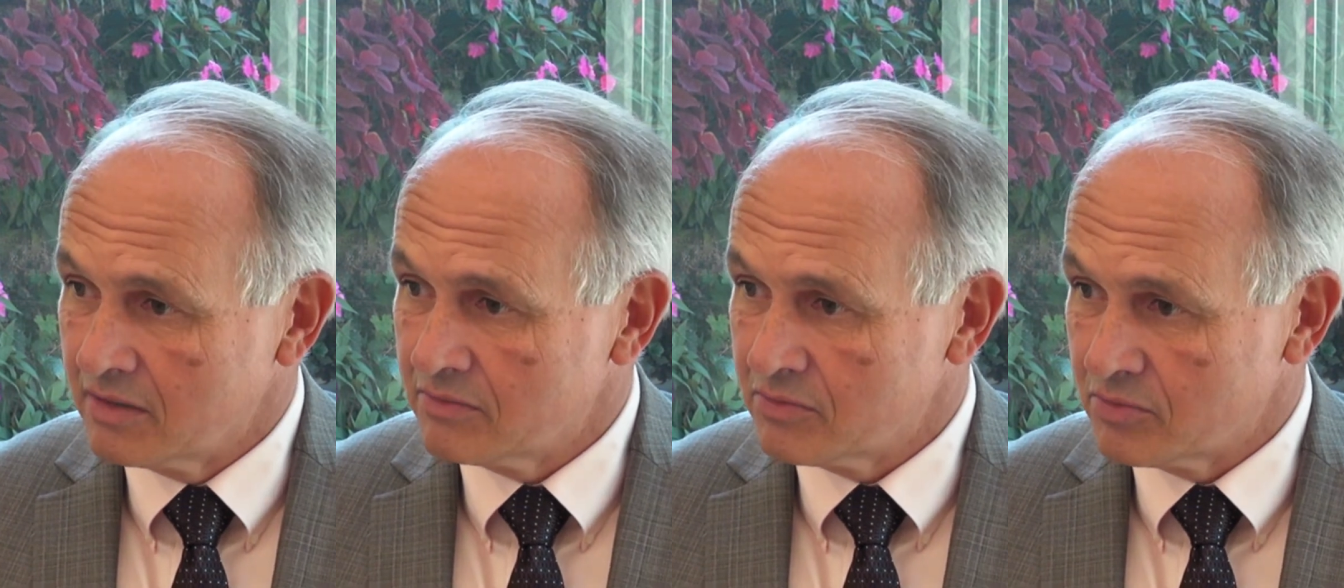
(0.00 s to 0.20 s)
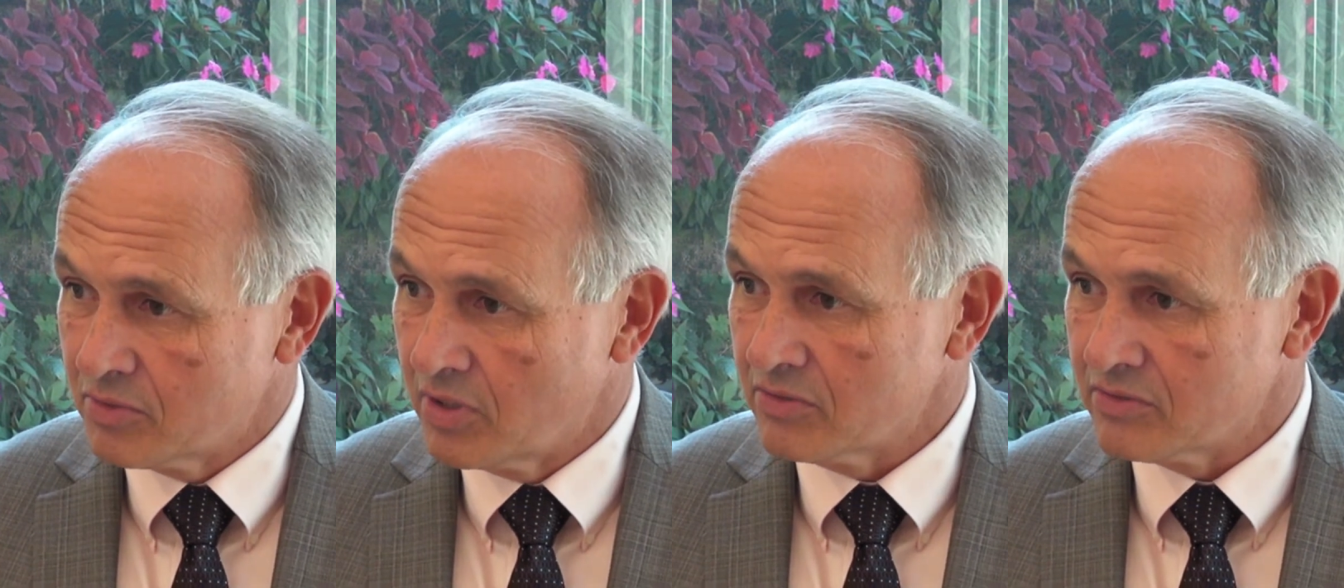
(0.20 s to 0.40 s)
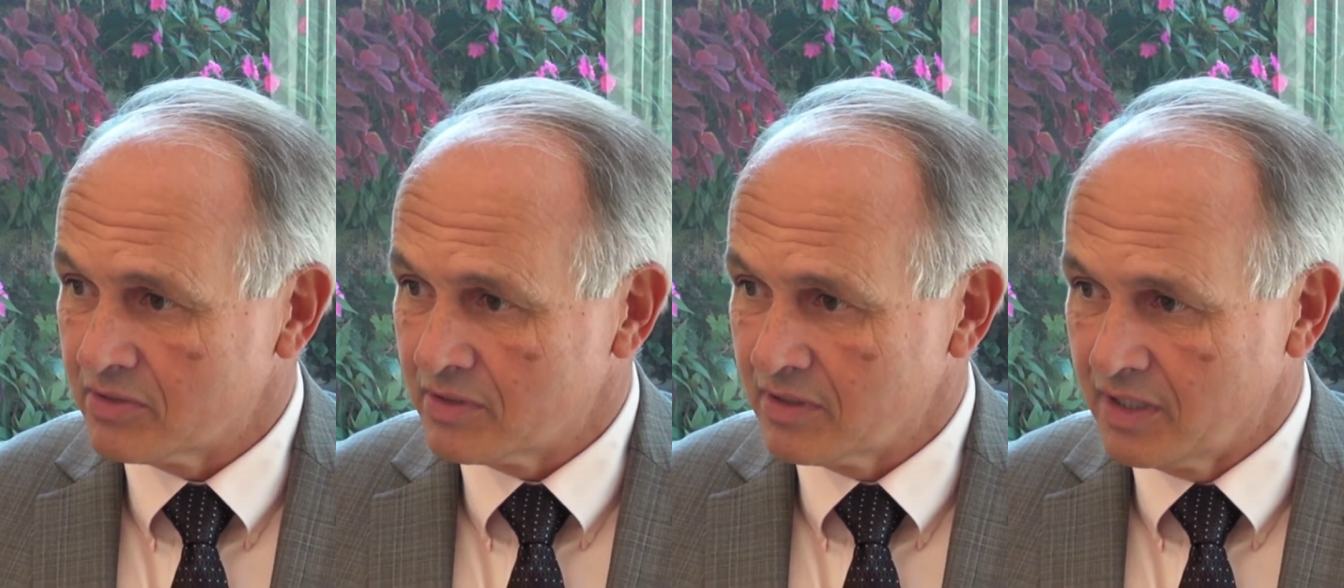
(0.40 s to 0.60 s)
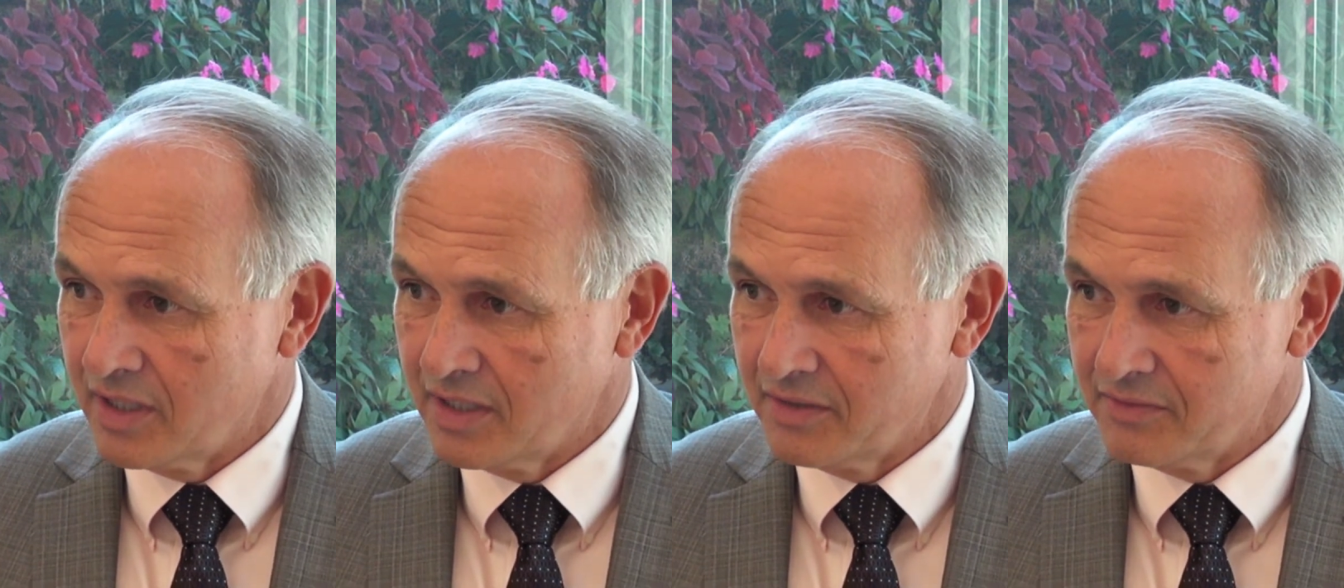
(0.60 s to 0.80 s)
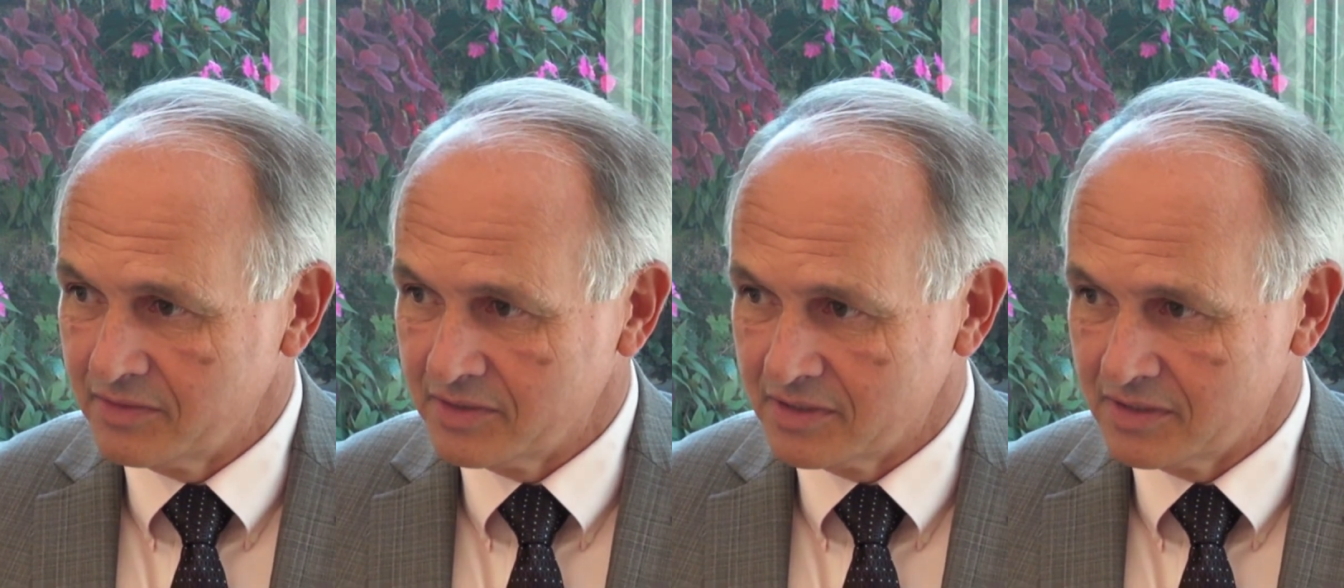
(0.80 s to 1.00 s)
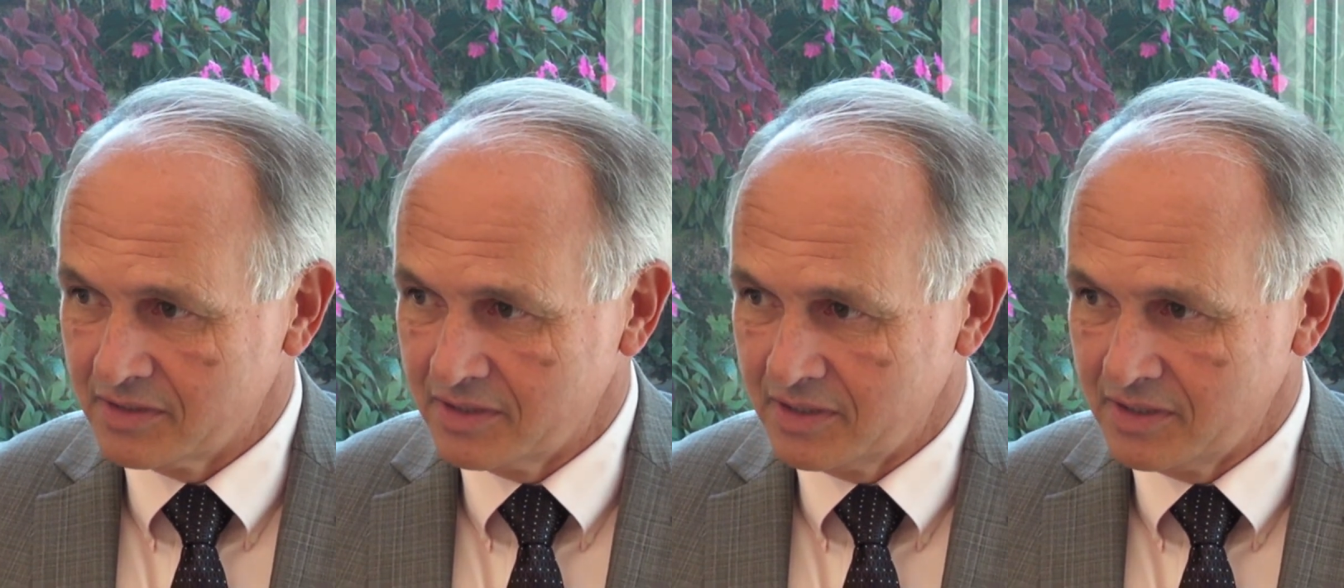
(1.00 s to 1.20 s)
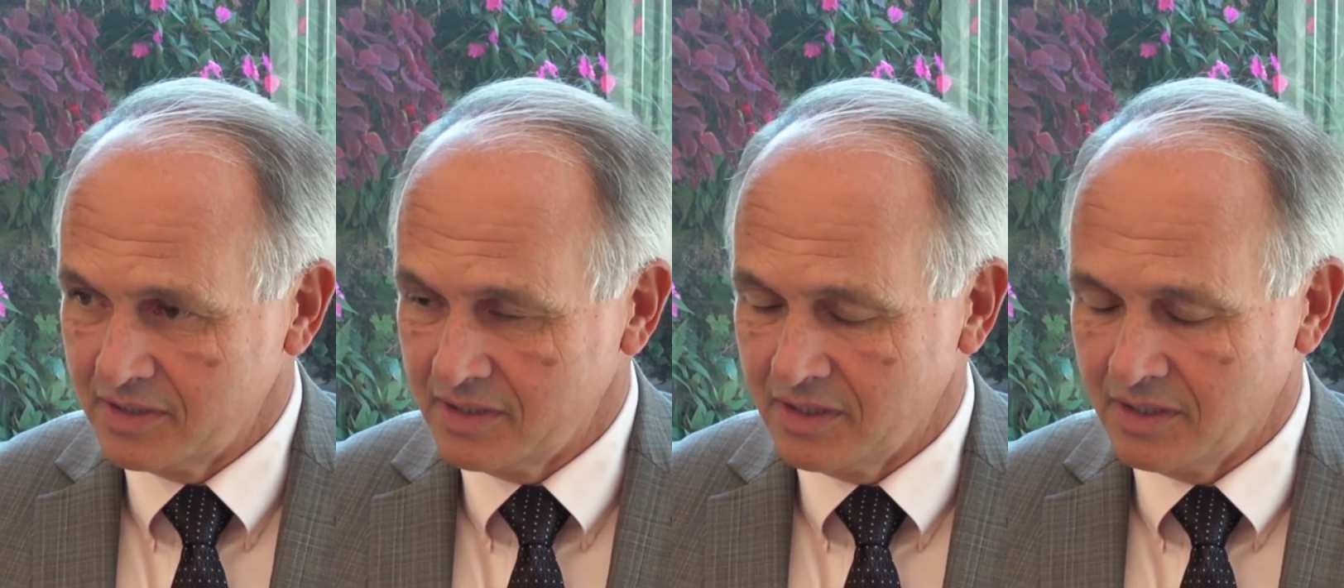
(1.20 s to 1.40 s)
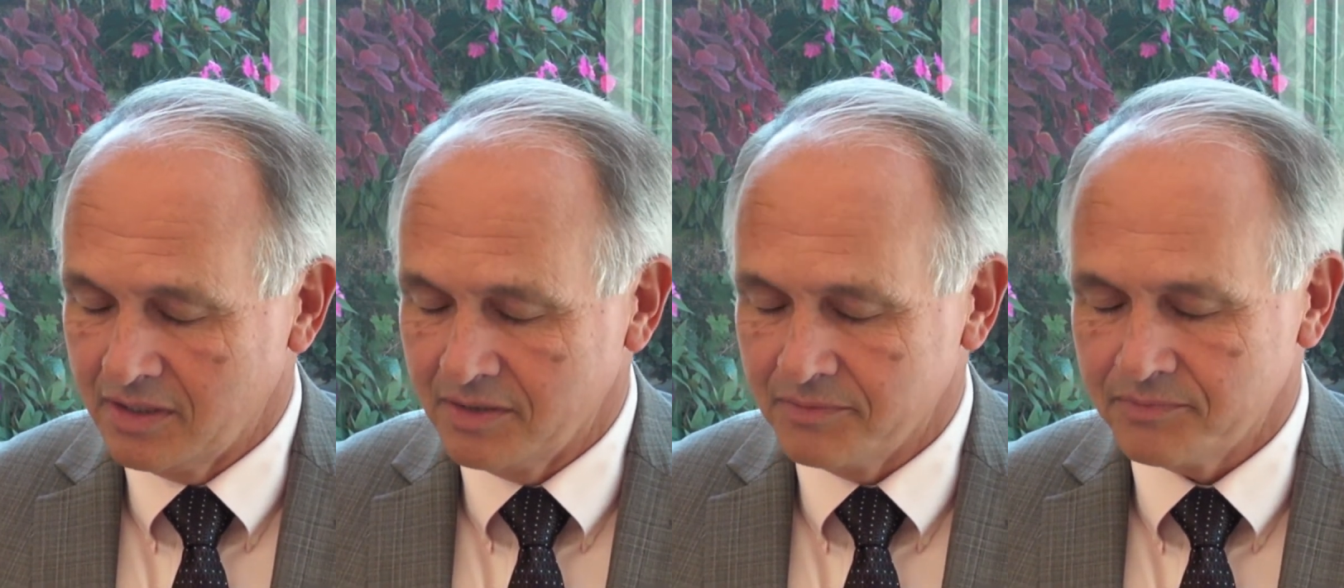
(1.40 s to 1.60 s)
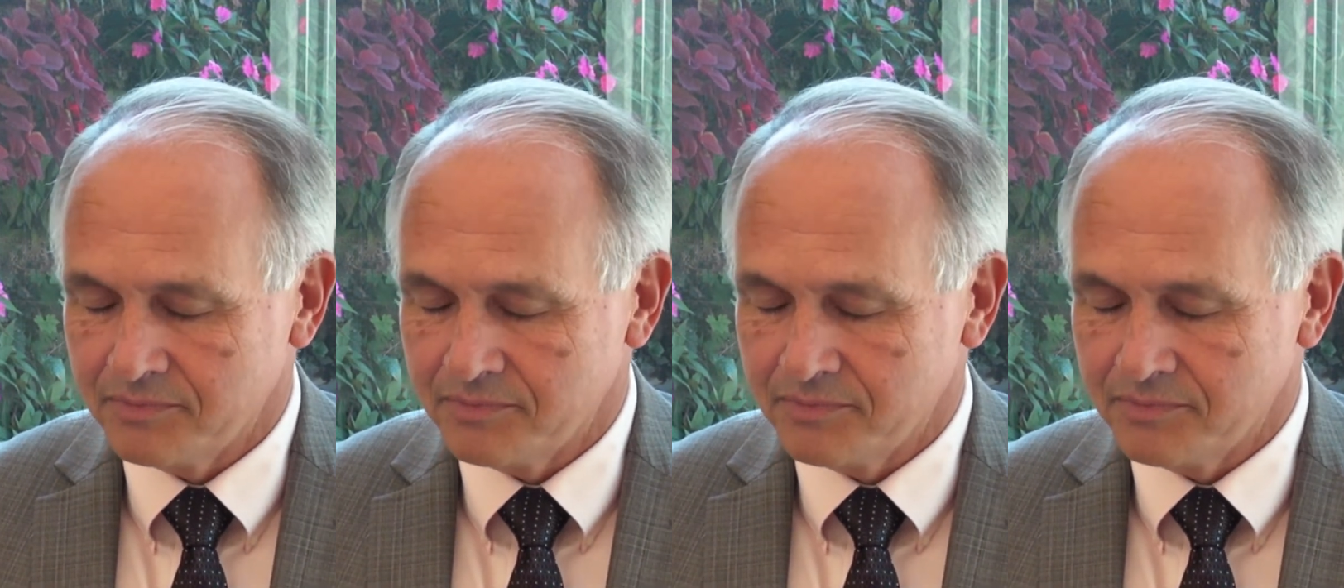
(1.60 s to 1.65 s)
throughout their life is the